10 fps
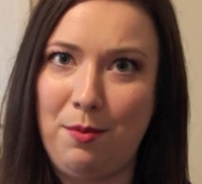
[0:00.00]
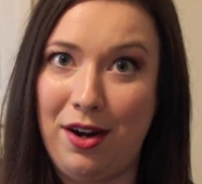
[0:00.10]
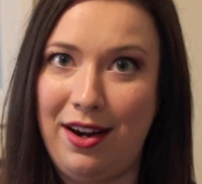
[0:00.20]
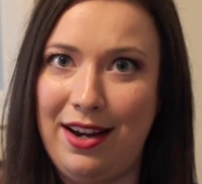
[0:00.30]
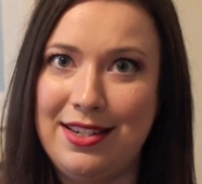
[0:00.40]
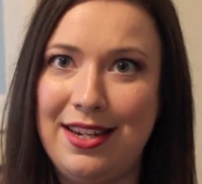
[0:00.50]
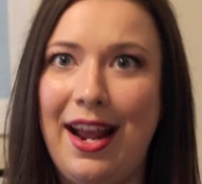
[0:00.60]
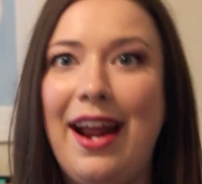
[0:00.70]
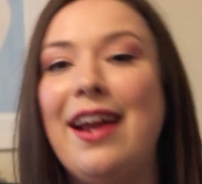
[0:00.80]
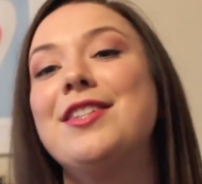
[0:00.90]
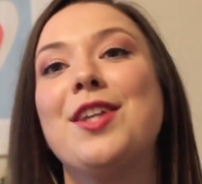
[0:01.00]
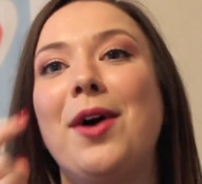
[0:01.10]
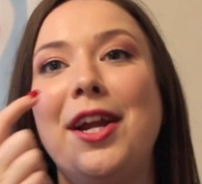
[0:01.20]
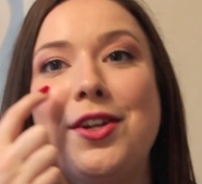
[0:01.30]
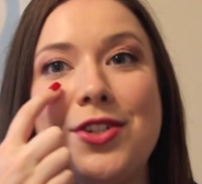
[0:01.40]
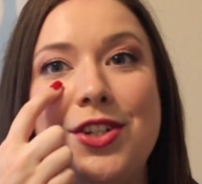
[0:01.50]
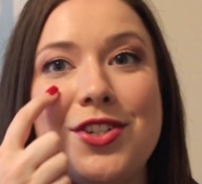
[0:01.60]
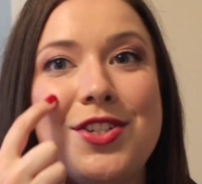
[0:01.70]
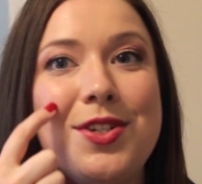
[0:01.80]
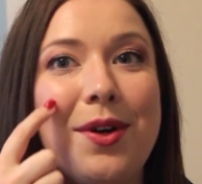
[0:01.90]
wearing it today, so I usually
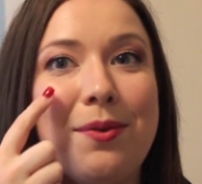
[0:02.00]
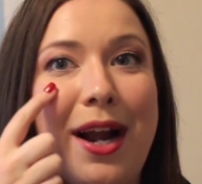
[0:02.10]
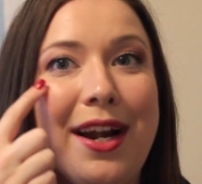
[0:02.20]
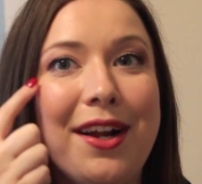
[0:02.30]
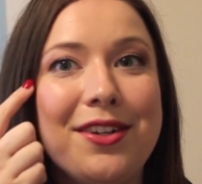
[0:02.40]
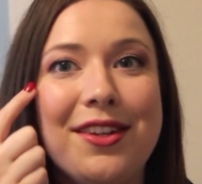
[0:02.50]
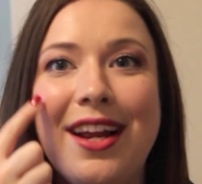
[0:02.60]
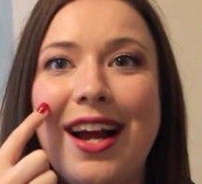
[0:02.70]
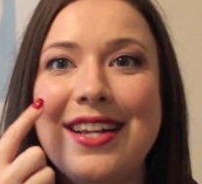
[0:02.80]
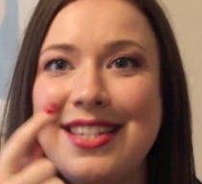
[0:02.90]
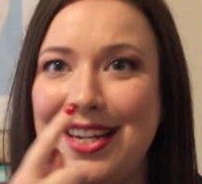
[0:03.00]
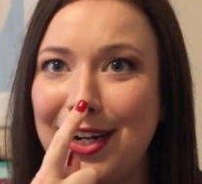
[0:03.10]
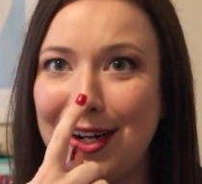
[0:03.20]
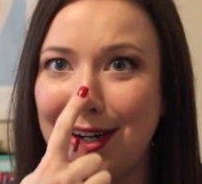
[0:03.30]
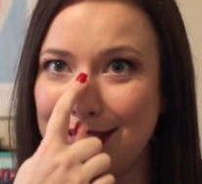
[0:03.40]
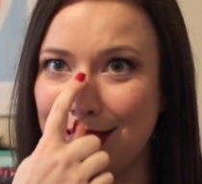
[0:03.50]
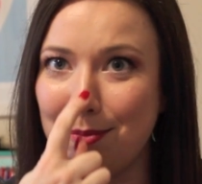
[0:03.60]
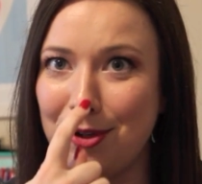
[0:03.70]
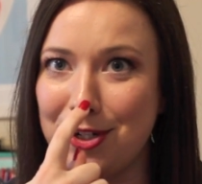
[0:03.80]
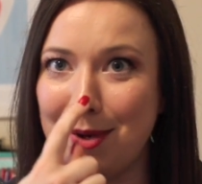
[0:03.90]
just do it right under the eyes here, down the
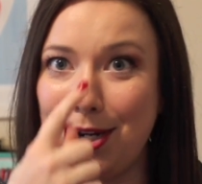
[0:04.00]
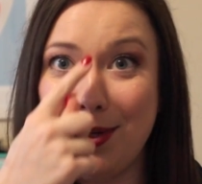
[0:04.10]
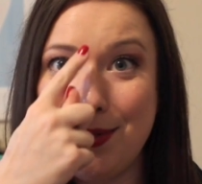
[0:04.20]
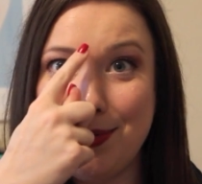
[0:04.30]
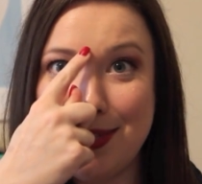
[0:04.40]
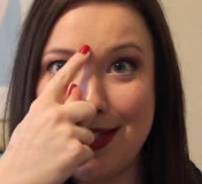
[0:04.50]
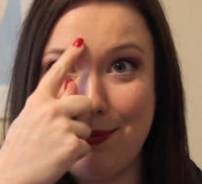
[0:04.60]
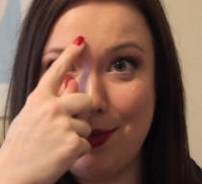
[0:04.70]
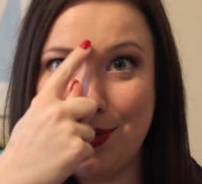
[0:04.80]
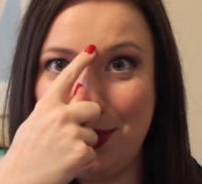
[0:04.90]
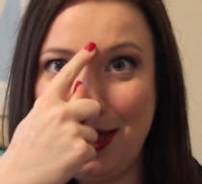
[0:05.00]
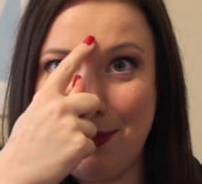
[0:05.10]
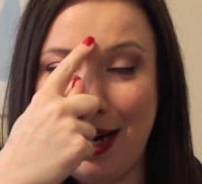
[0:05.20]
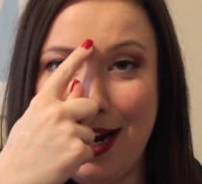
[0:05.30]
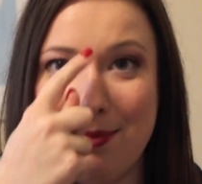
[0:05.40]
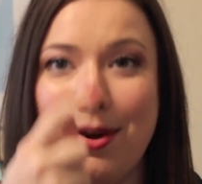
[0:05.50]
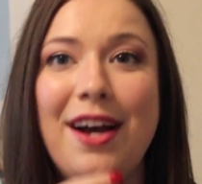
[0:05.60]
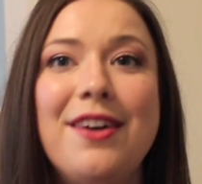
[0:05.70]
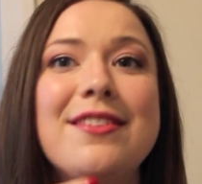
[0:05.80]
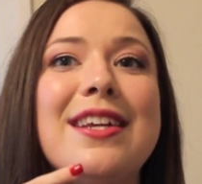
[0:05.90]
bridge of my nose, in between my
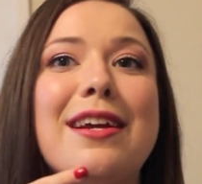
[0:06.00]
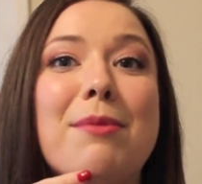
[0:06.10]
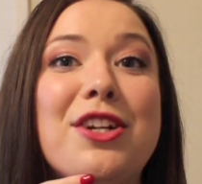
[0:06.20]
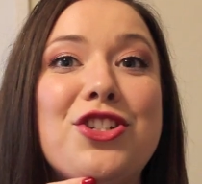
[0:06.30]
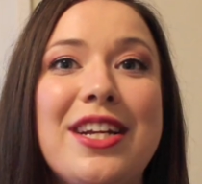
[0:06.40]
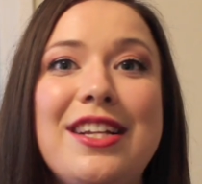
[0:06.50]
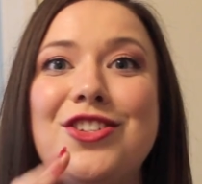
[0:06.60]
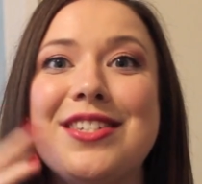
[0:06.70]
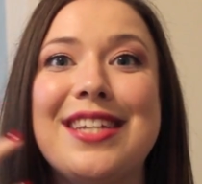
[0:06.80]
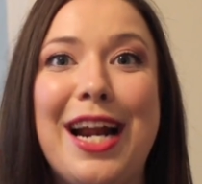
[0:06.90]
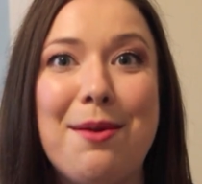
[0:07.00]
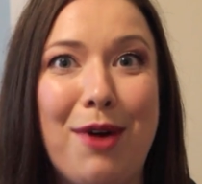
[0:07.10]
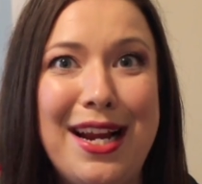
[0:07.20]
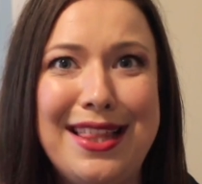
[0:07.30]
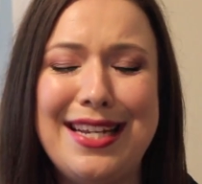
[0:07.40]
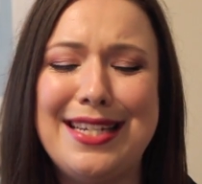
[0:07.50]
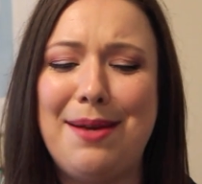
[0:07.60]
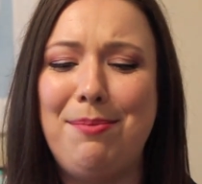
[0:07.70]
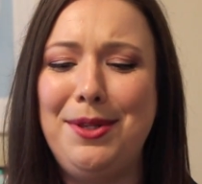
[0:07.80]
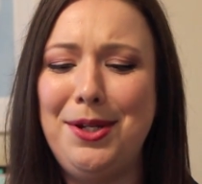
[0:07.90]
eyebrows and my chin, just to kind of brighten things
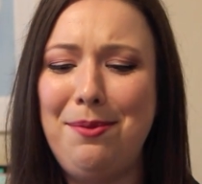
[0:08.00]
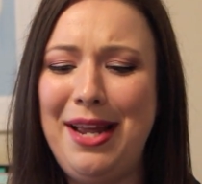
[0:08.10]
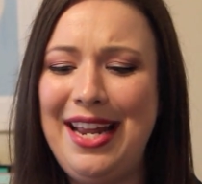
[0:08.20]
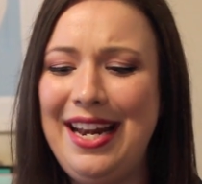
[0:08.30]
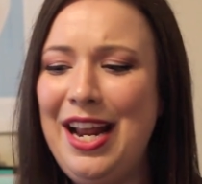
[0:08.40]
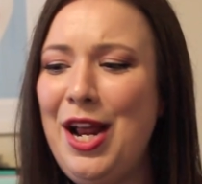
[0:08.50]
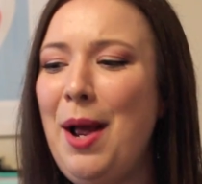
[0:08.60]
up a little bit.